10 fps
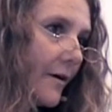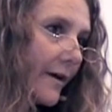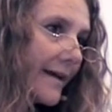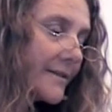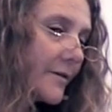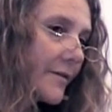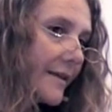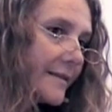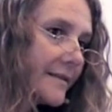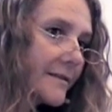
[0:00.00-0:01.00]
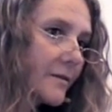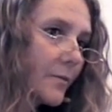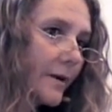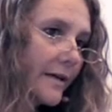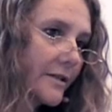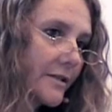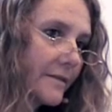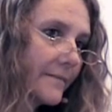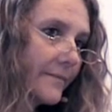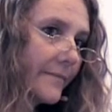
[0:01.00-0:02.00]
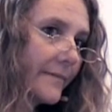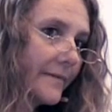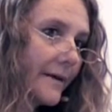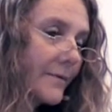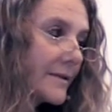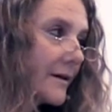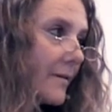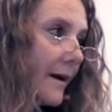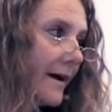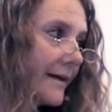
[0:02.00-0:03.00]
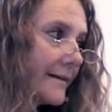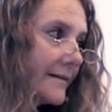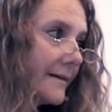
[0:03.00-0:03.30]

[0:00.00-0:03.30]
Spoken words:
Okay, so this is the wish that was in our mind.